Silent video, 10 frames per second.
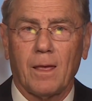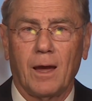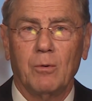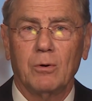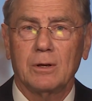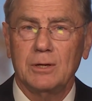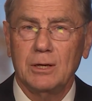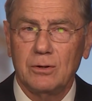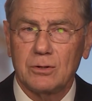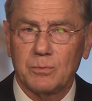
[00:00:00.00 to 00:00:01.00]
I will
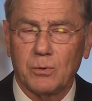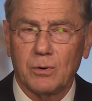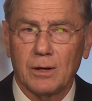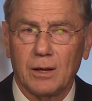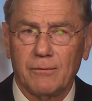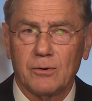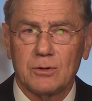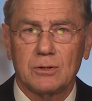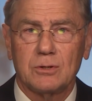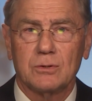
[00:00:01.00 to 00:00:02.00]
continue to support
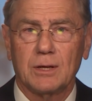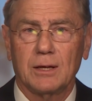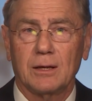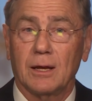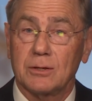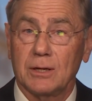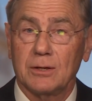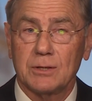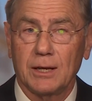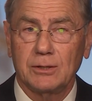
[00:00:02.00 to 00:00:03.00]
efforts to
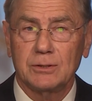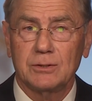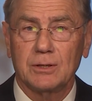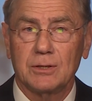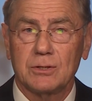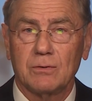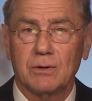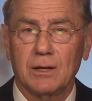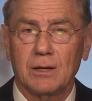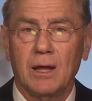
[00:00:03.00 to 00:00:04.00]
extend sanctions against
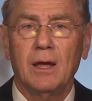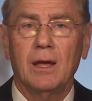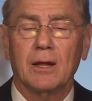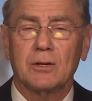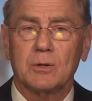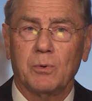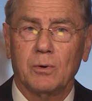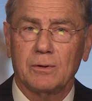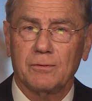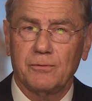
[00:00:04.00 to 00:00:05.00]
Iran and
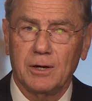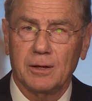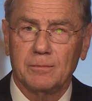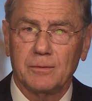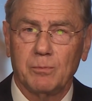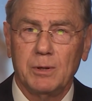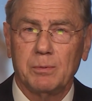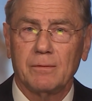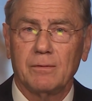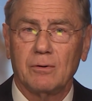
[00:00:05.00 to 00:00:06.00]
support the freedom the
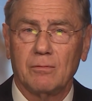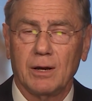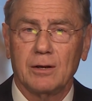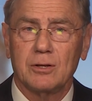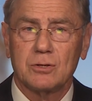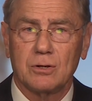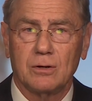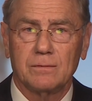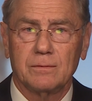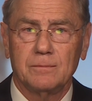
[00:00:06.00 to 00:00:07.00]
people of Iran
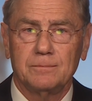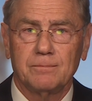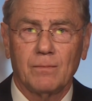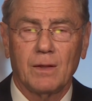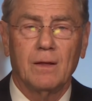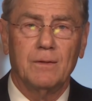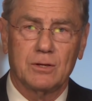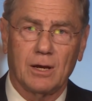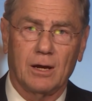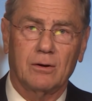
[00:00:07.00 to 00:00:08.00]
deserve. This
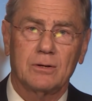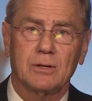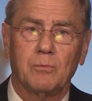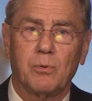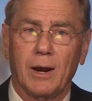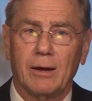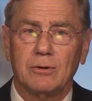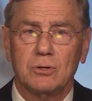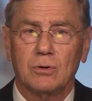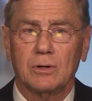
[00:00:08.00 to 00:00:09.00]
Congress, I'm proud
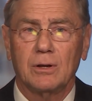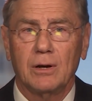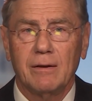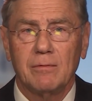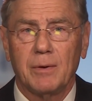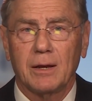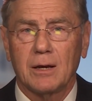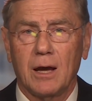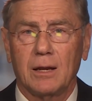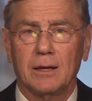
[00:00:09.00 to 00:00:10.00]
to join 180 of my
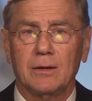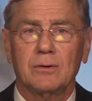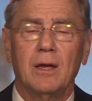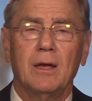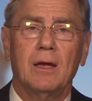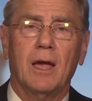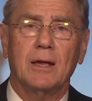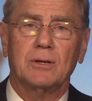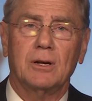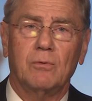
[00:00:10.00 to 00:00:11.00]
colleagues
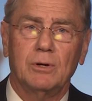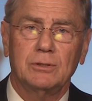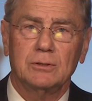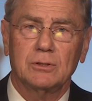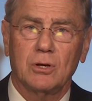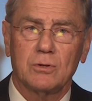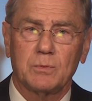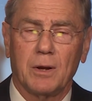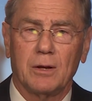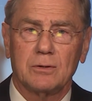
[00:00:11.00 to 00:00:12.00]
as an original
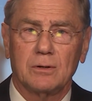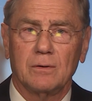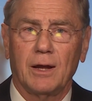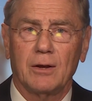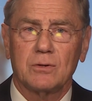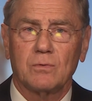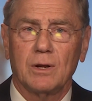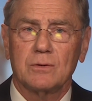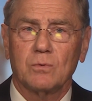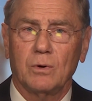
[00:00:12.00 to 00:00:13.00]
co-sponsor of House
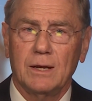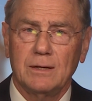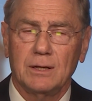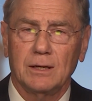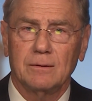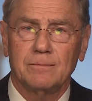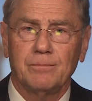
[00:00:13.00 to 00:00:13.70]
Res 118,